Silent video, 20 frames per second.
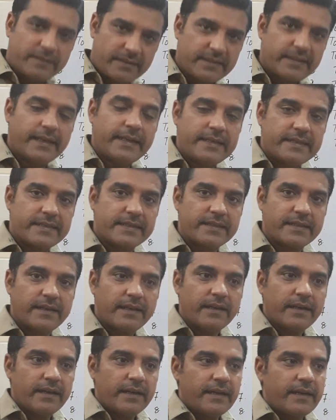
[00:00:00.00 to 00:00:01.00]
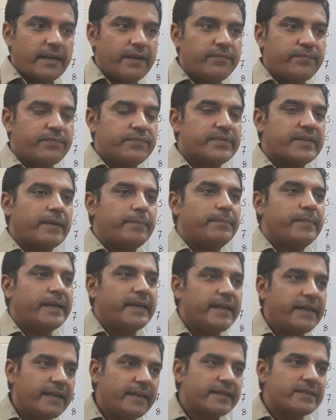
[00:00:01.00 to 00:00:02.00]
Yes. If
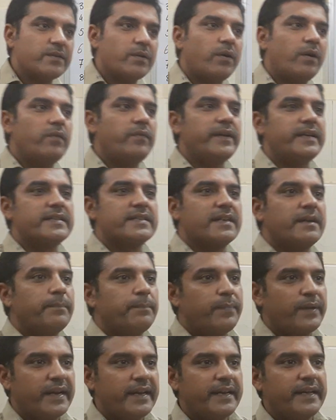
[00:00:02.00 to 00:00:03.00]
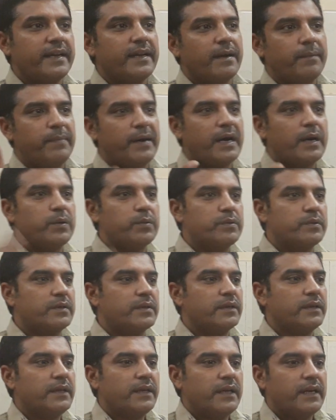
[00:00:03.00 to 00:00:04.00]
somebody is always complaining about,
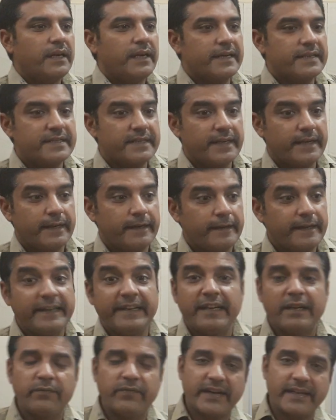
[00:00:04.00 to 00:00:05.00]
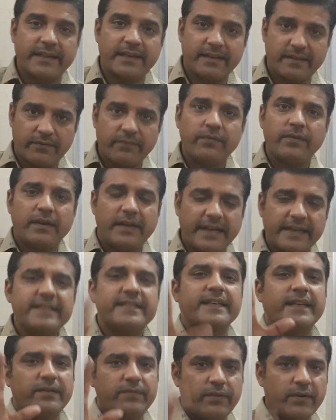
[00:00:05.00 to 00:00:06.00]
let's say, Indian weather, let's
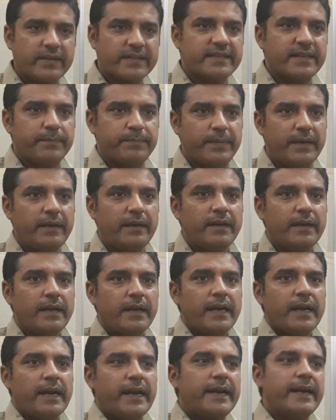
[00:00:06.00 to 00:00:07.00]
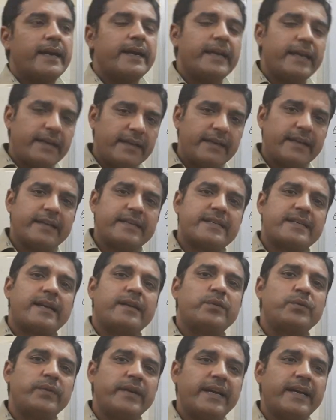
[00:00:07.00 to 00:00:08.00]
say for example, and again he has
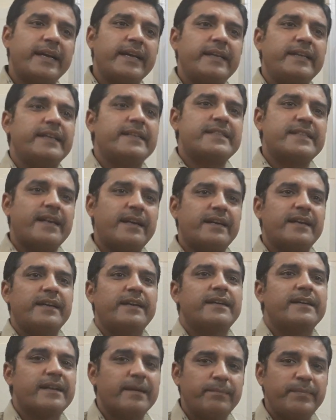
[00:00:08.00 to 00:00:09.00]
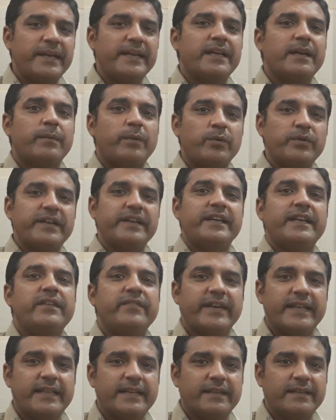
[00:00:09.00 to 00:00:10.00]
started complaining about Indian
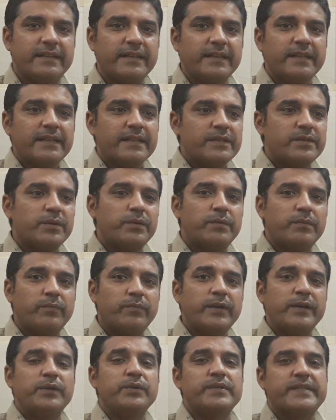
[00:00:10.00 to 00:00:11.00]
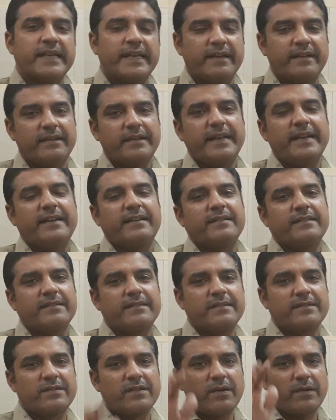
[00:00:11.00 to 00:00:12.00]
weather. So what do you say? Hey,
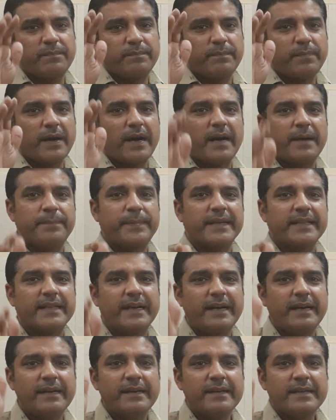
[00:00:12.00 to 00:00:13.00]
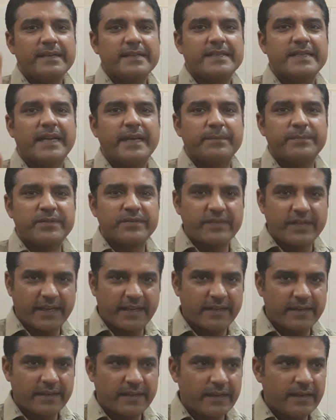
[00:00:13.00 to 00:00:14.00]
stop harping the same
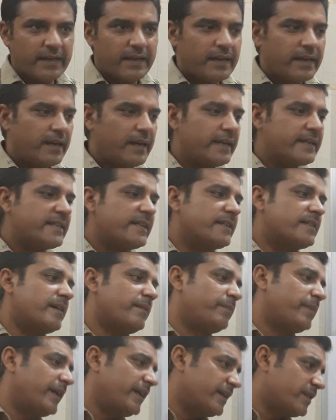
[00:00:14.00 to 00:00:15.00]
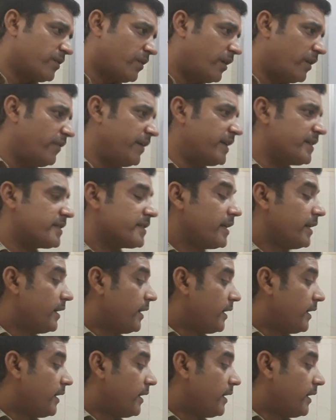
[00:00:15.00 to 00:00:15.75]
string. Let's say somebody is always